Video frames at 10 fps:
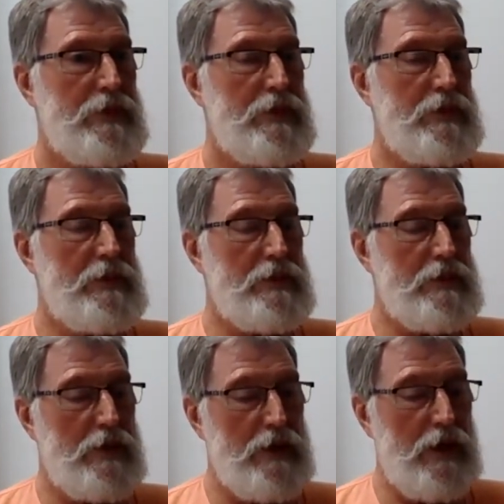This is
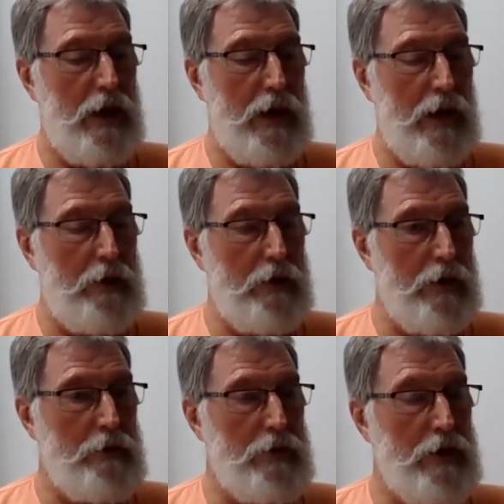an area
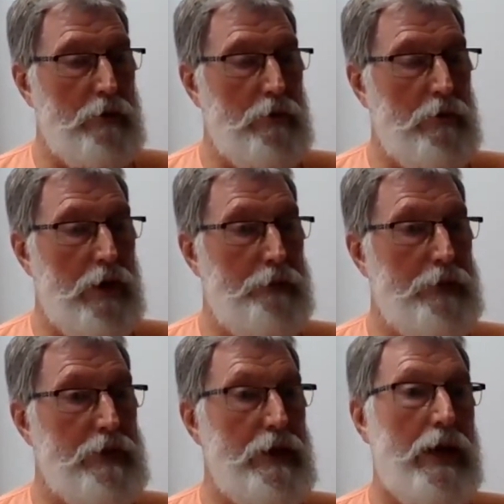that we now call
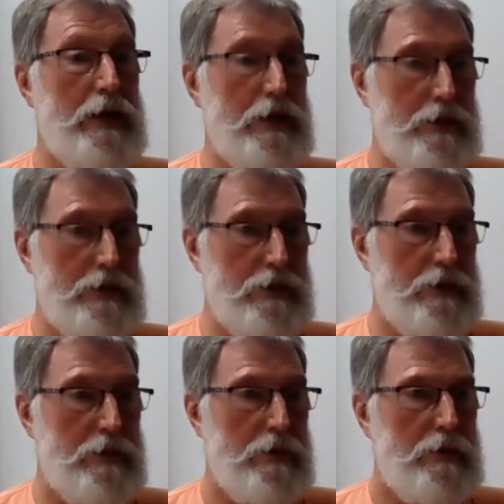epigenetics.
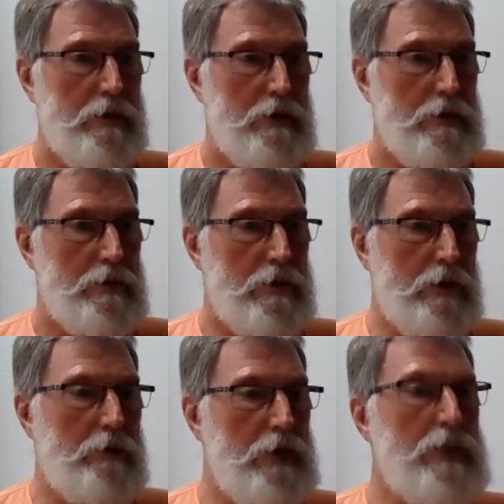It's
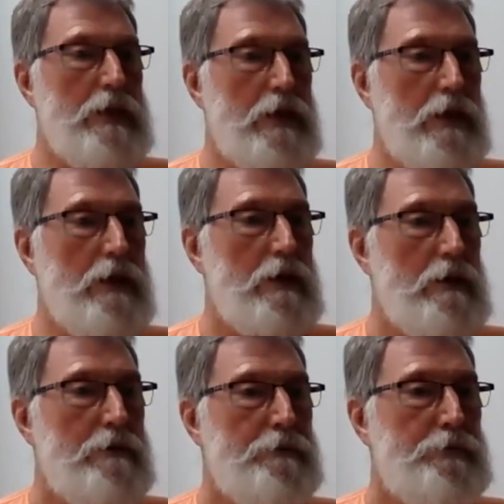not a recent thing.
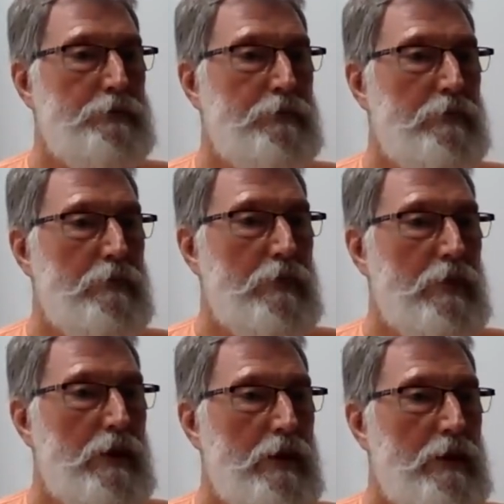
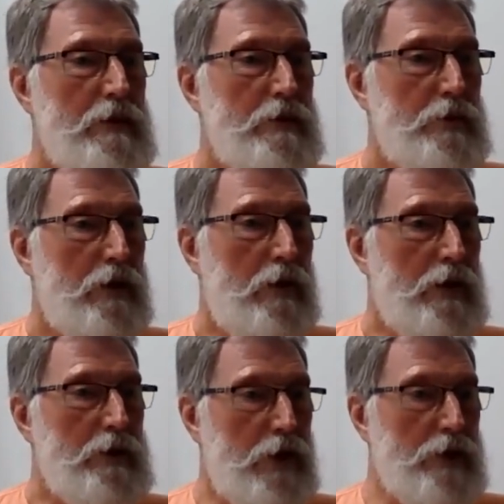So there
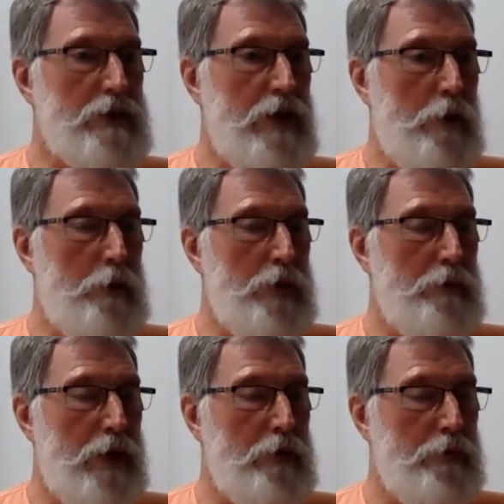are drugs now being
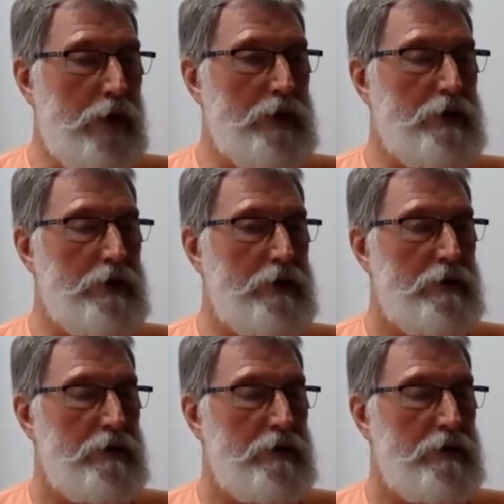manufactured,